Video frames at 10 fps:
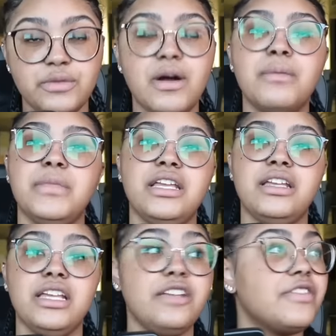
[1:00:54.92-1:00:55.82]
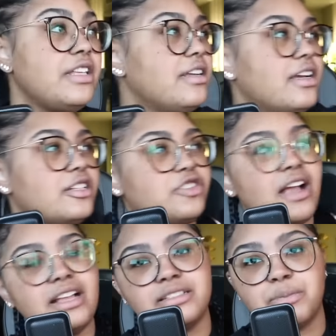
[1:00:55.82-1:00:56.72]
want me even
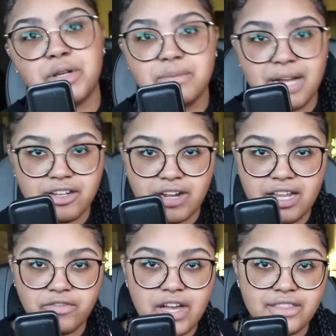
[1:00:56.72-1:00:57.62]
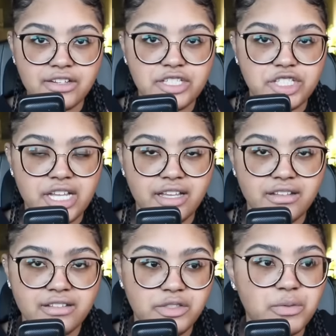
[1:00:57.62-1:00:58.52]
trying to put my grandfather in jail? You